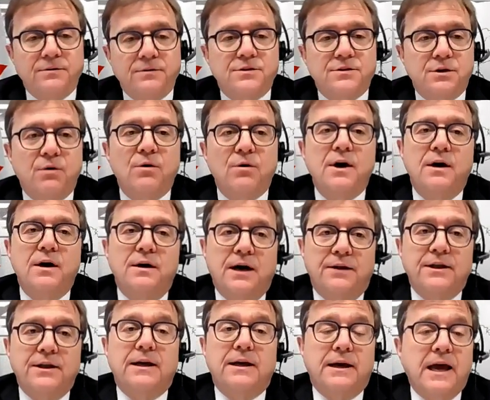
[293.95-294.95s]
So I
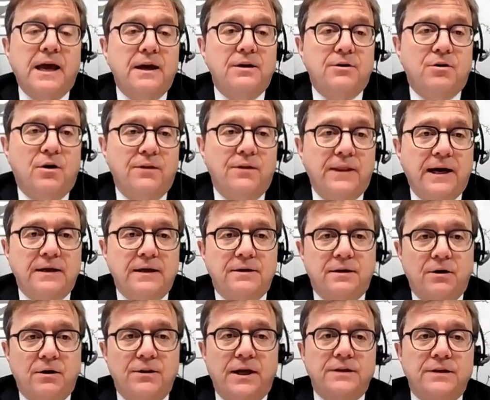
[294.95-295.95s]
think, again, on
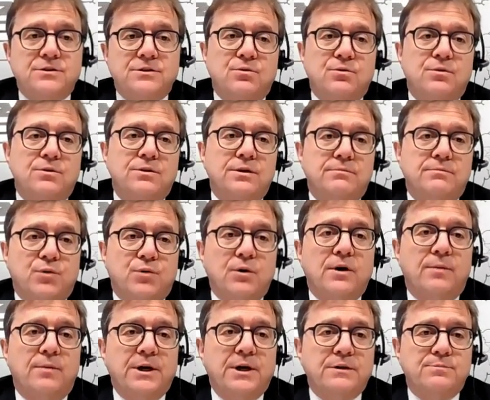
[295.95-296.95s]
that score, the
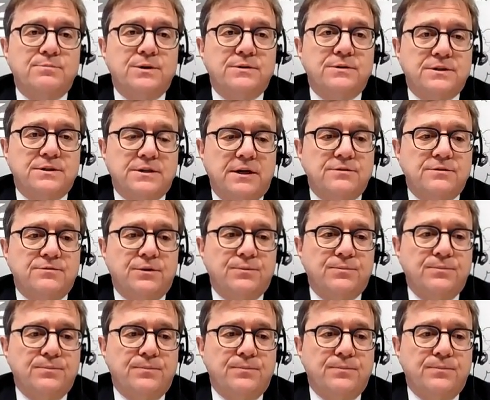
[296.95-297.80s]
program has been successful.